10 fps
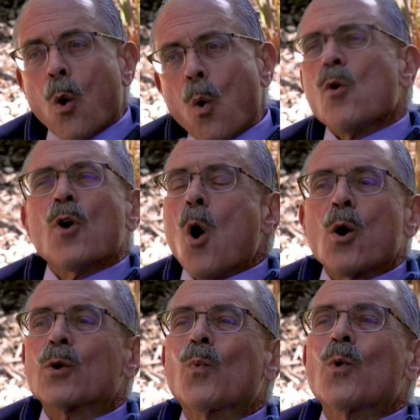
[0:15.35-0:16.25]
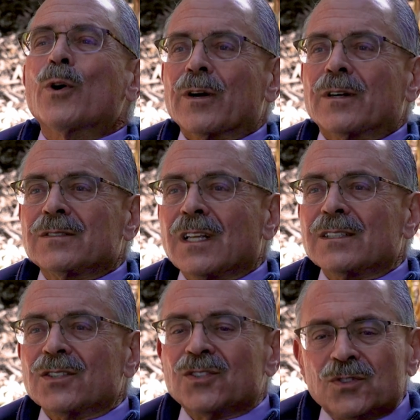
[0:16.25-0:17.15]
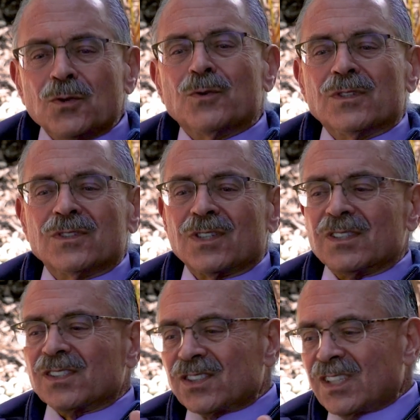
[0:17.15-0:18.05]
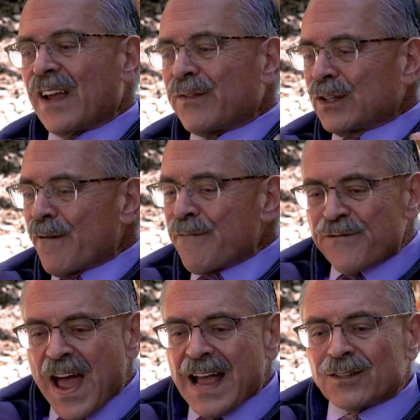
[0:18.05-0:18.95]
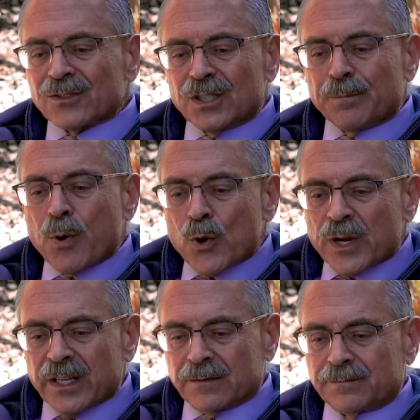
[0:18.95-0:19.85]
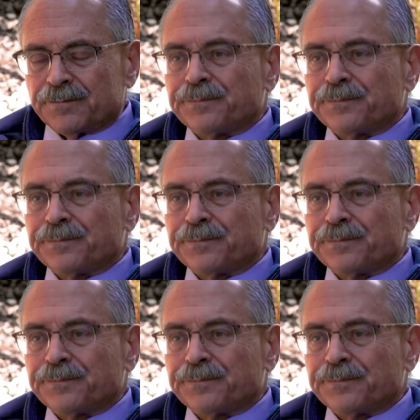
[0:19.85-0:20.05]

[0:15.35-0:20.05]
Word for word: All the hard work that the students and the staff and the faculty put in